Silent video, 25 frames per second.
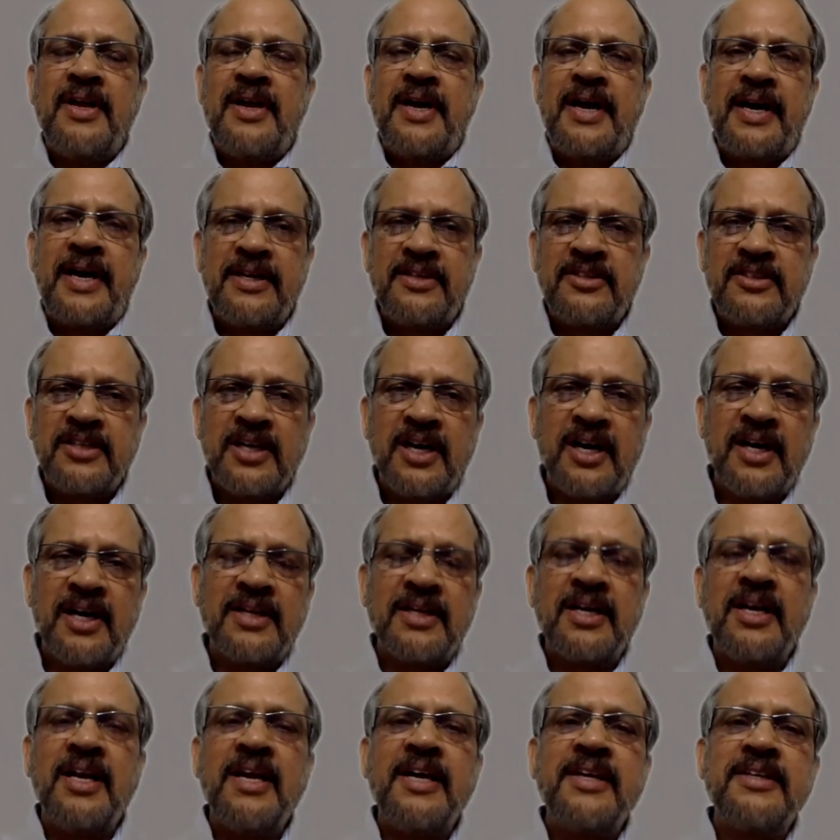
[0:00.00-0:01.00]

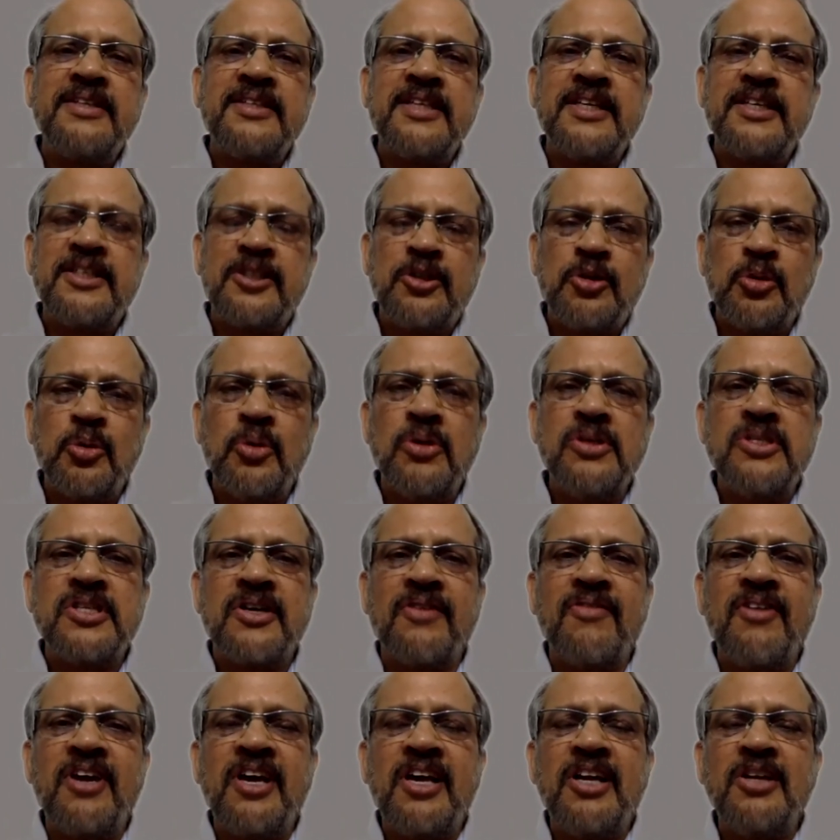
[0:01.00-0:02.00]
HR-related tools
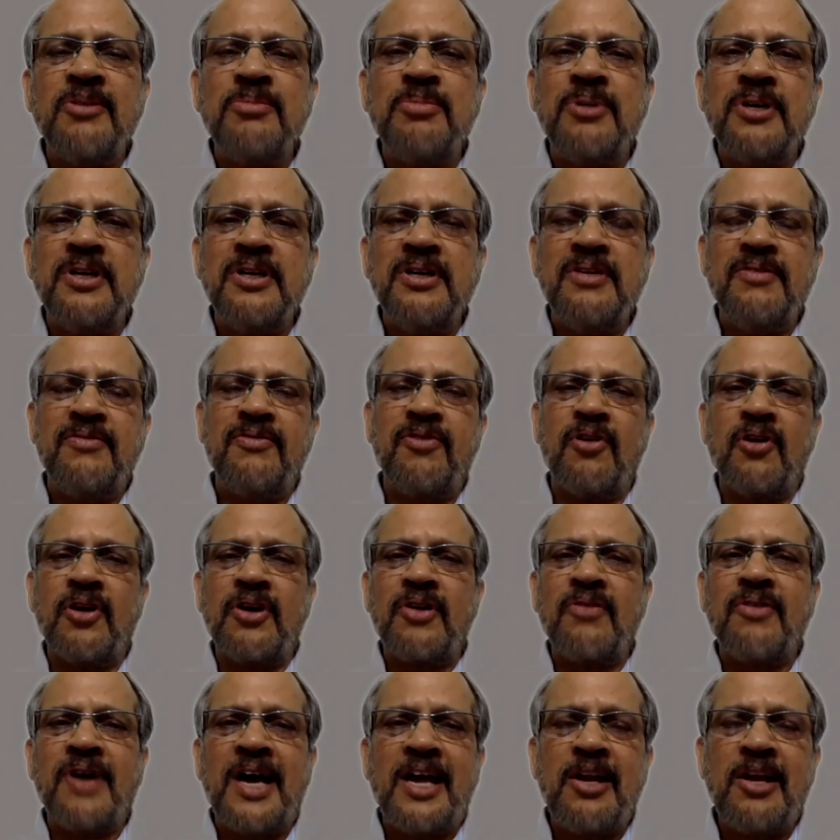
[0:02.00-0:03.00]
available for
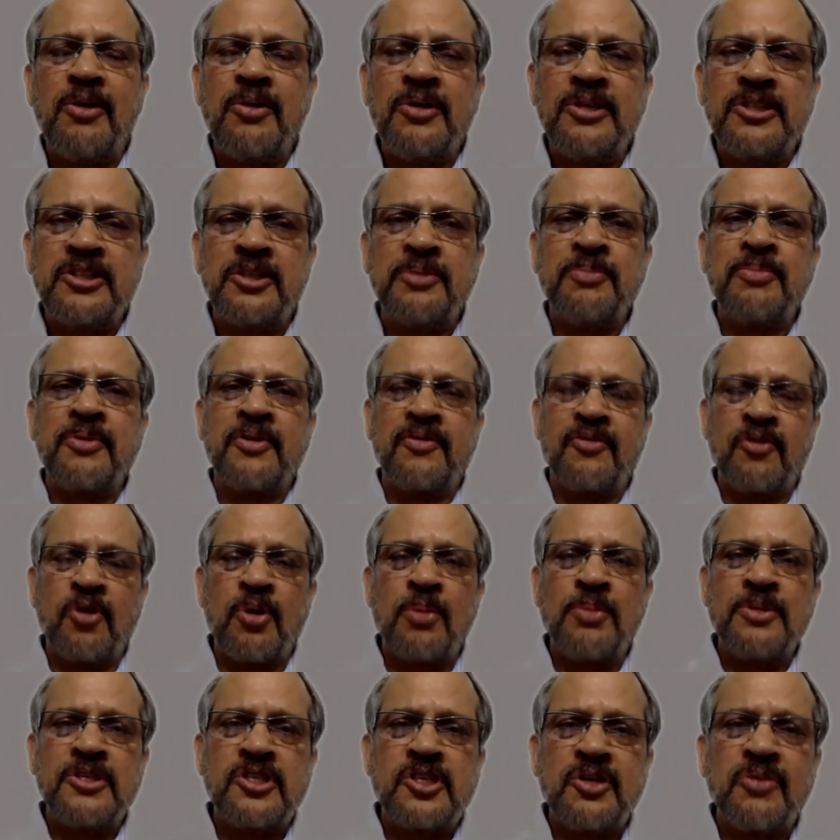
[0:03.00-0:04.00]
evaluation,
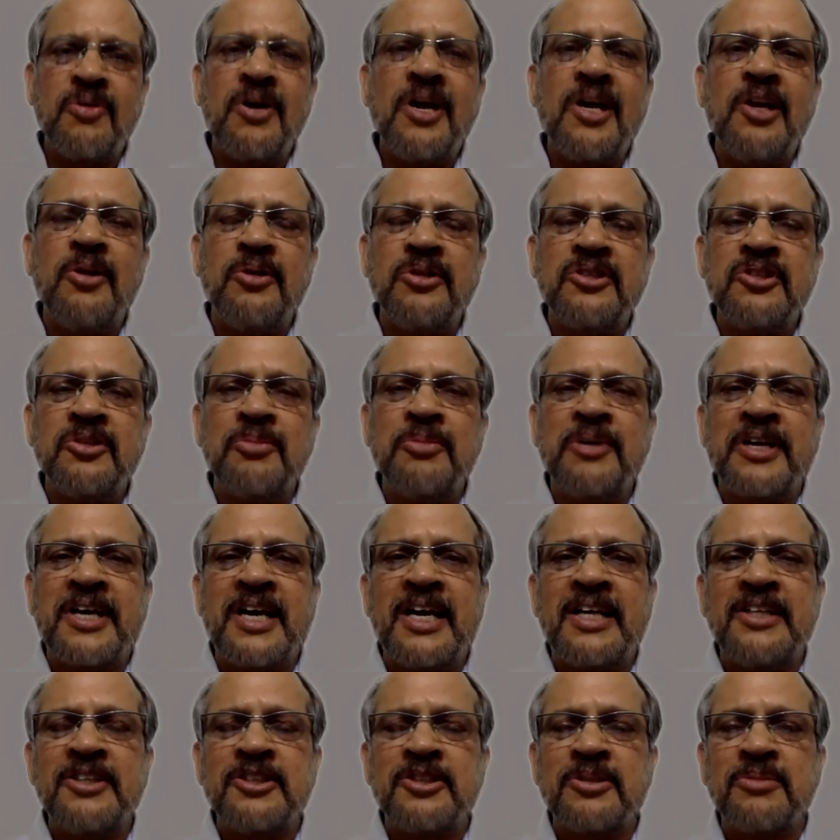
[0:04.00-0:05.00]
performance evaluation
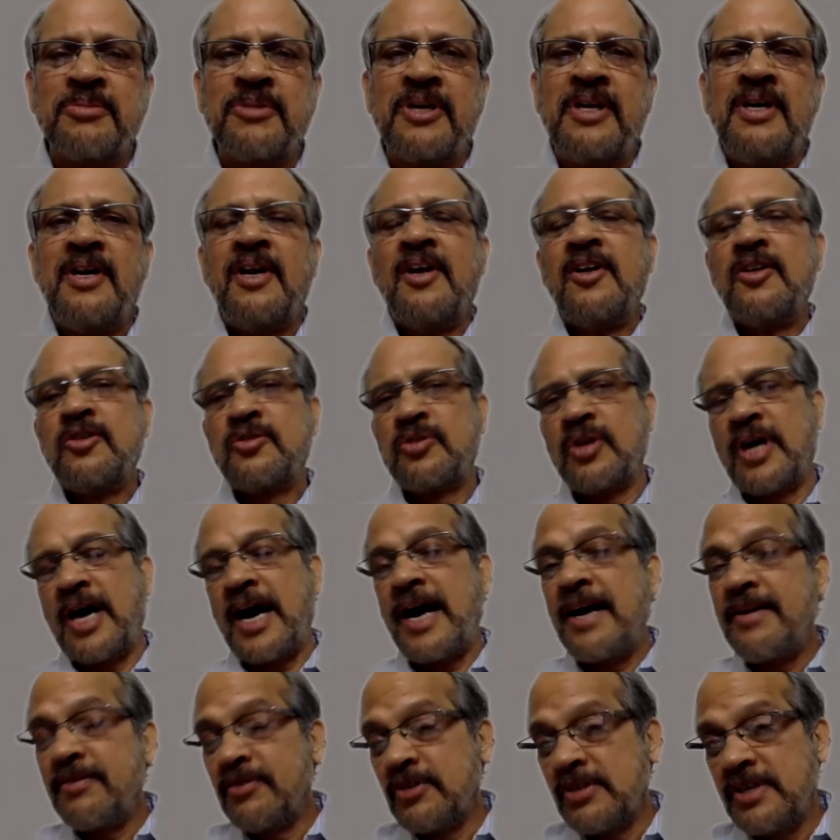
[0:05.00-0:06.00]
mechanism. So
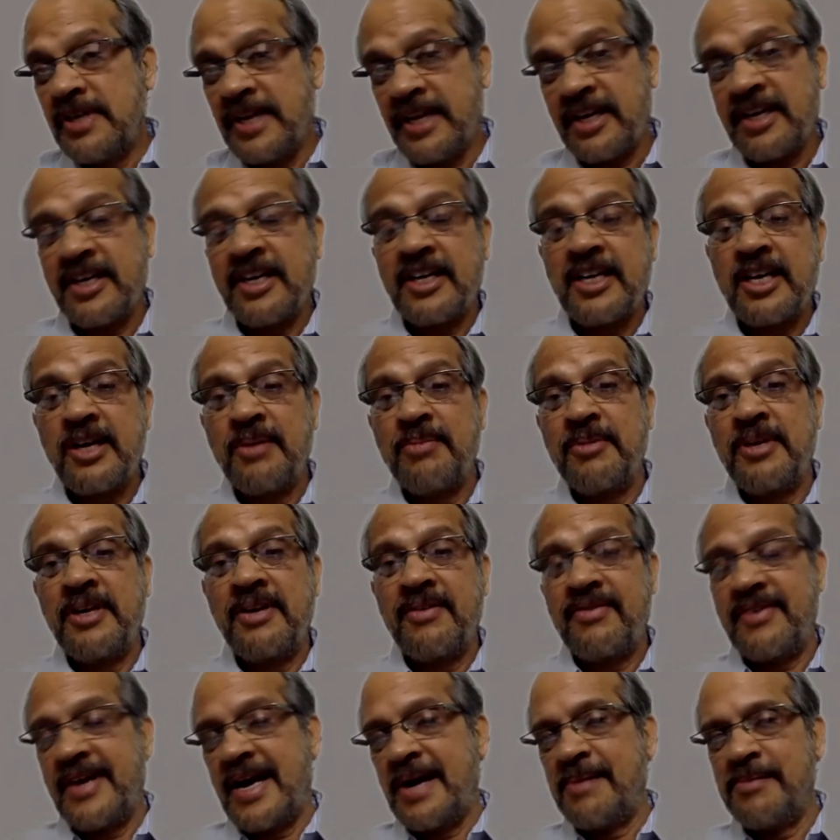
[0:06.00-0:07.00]
I would recommend
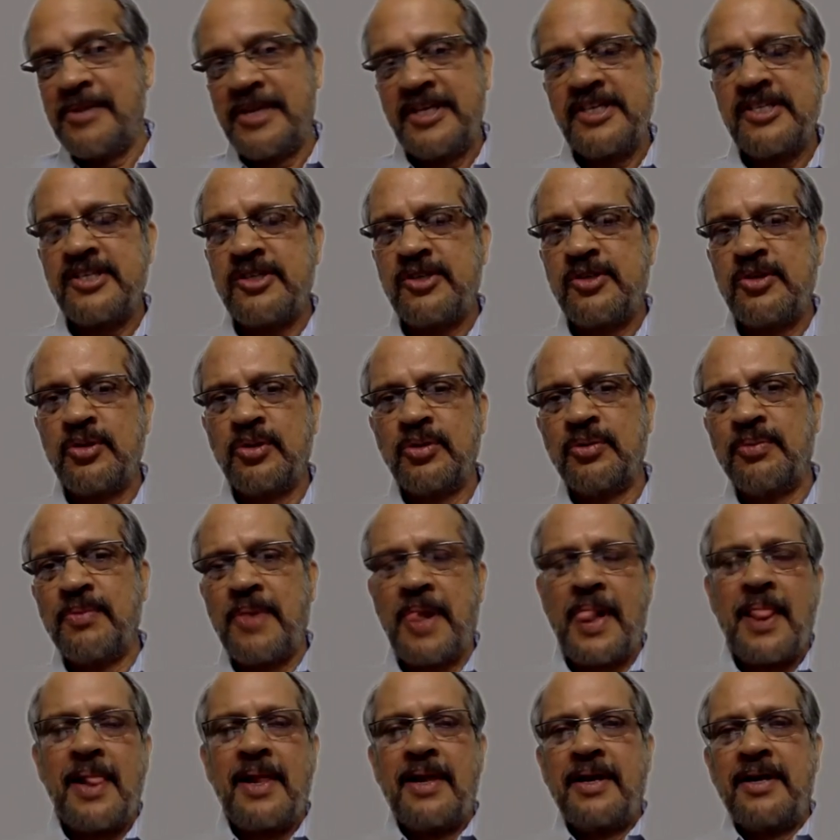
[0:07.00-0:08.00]
families to
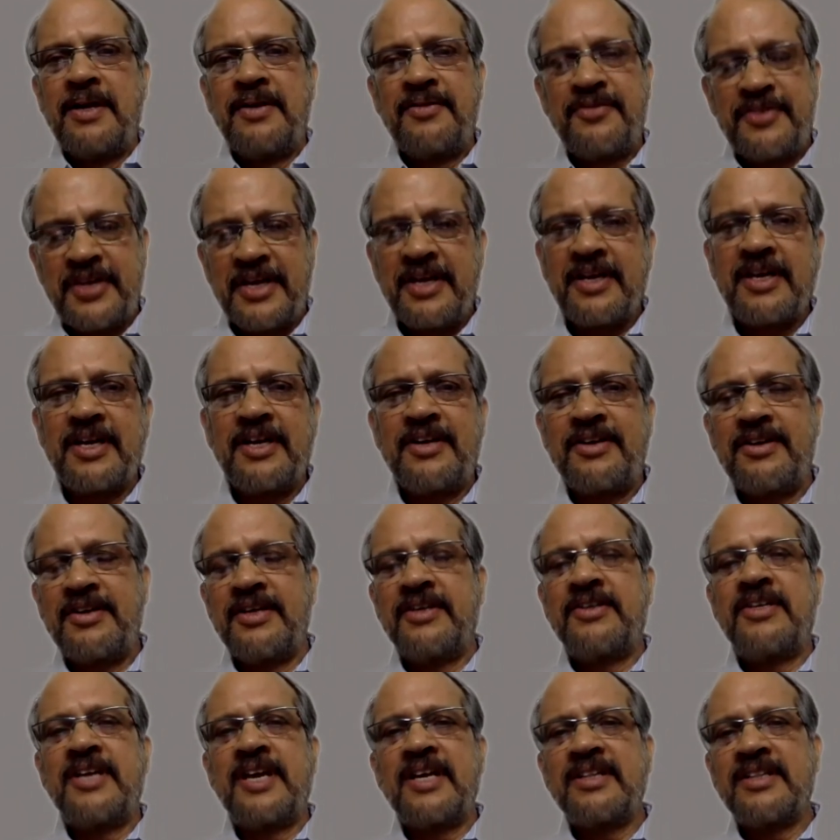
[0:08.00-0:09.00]
take
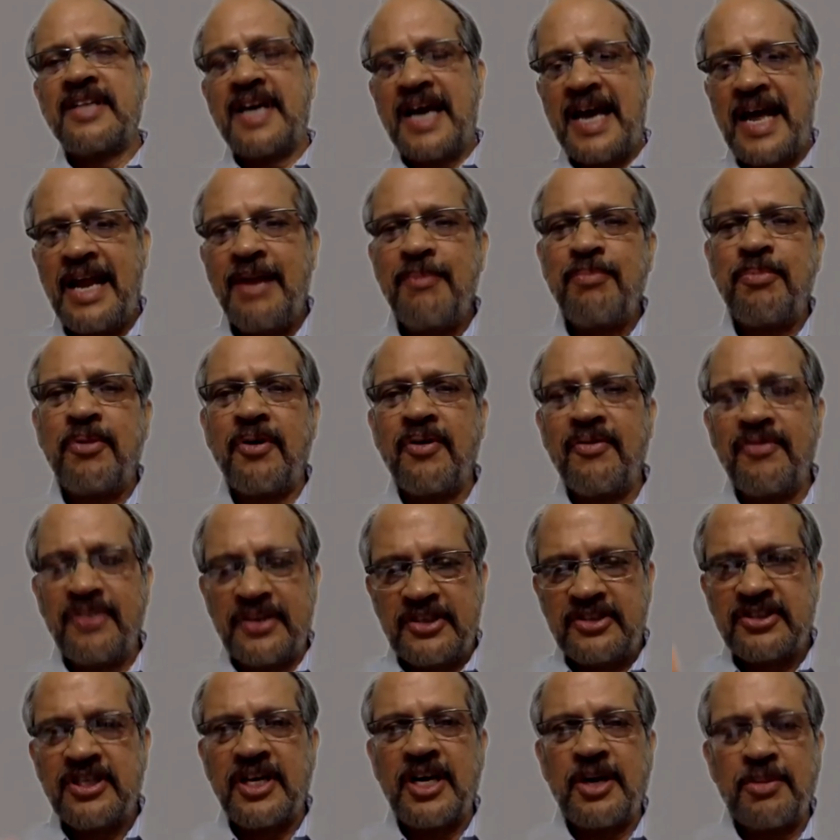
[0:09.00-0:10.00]
the help of
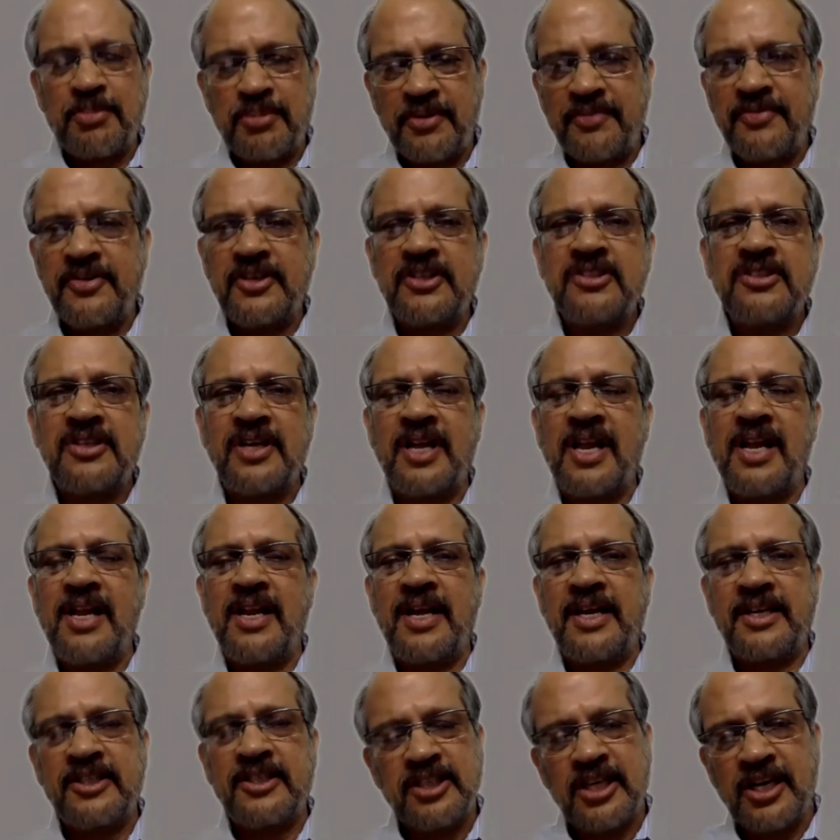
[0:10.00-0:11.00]
HR professional,
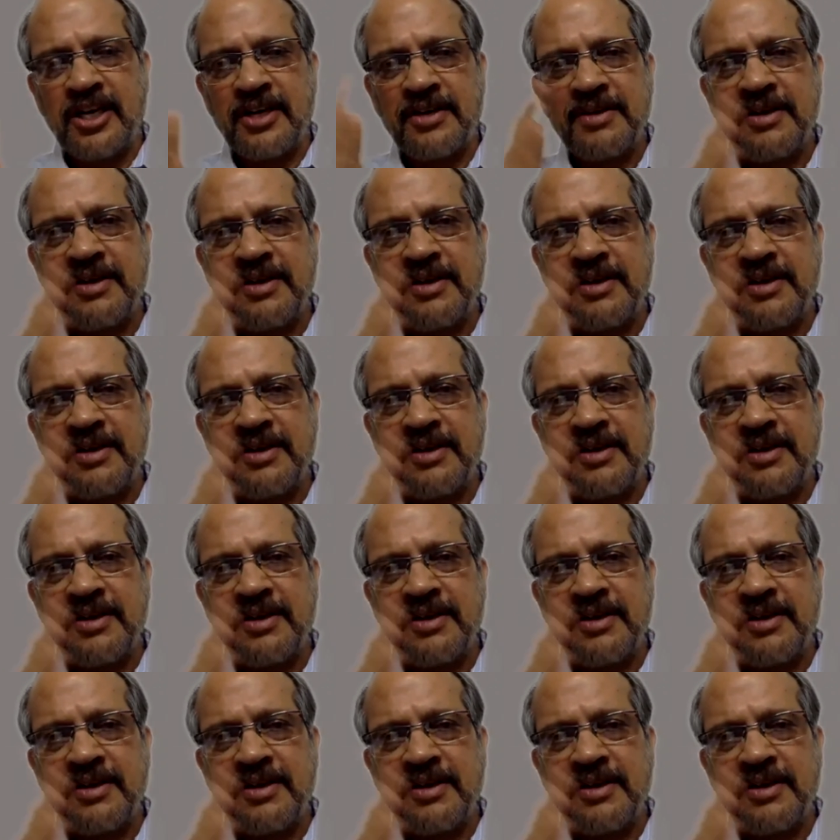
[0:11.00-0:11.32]
HR